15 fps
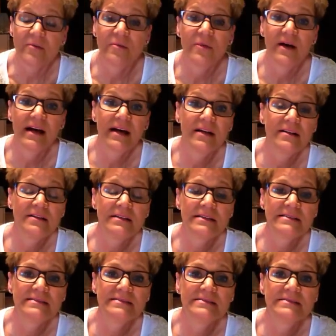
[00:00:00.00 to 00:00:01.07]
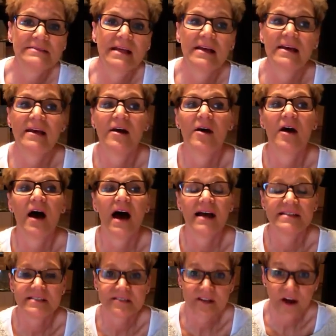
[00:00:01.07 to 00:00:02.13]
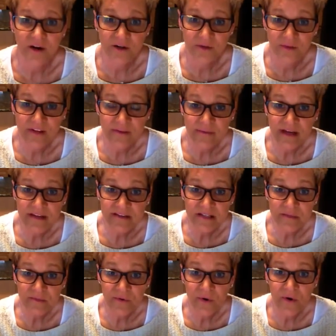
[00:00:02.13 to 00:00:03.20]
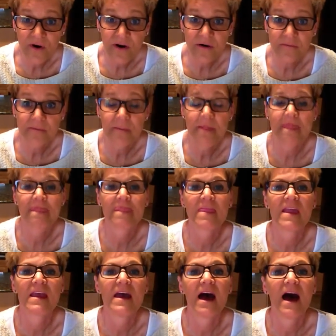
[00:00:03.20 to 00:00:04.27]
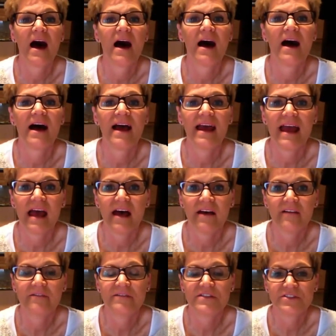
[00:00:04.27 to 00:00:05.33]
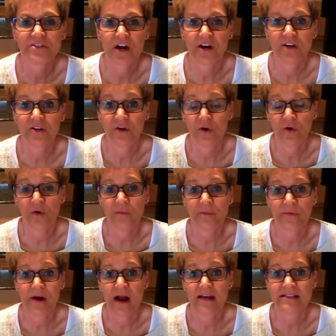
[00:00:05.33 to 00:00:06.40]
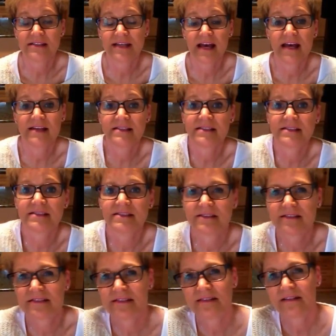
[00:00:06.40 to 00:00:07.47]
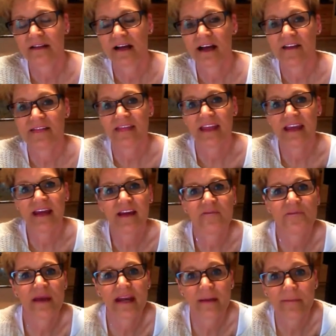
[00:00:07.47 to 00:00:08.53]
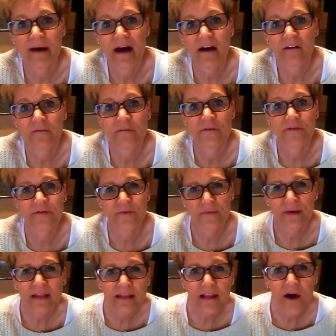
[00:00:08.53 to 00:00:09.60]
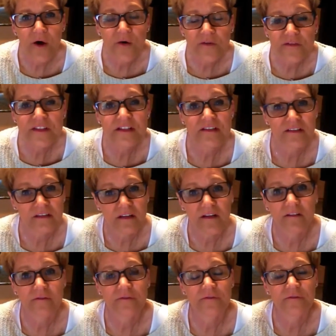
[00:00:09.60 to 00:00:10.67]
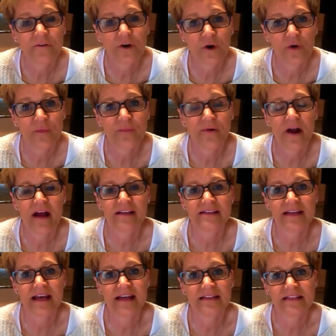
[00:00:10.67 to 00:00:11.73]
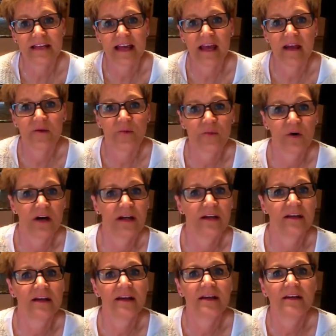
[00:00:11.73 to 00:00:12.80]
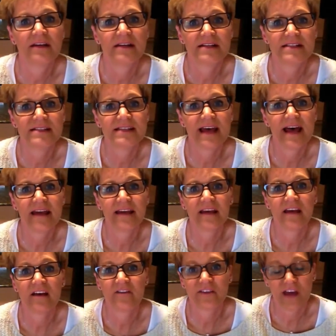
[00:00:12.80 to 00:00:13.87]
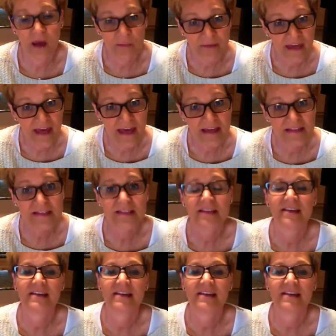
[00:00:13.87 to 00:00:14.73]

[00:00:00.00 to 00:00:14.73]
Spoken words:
Well, I started with melt and pour. I have started cold process. I think I made about 3 loads of cold process and 1 set of cupcakes.